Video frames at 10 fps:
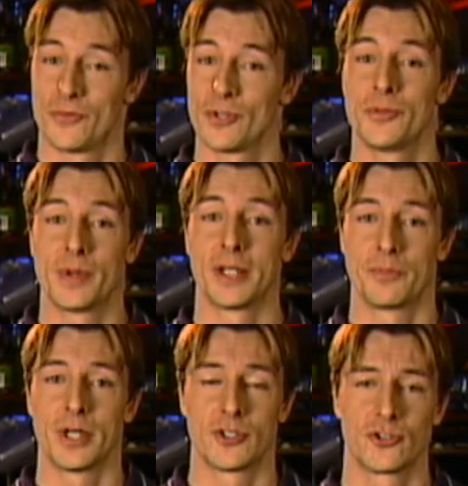Really big,
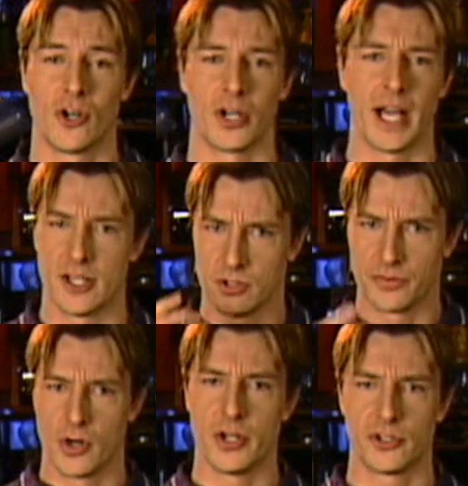big, strong guys, looked
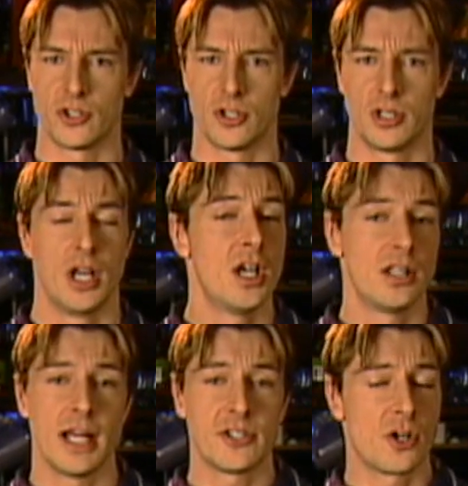very stern.
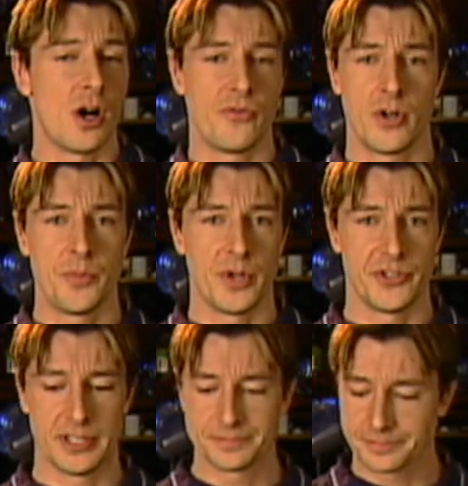Last call, very
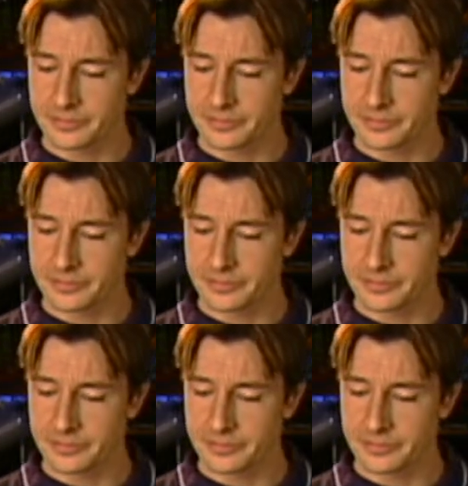busy.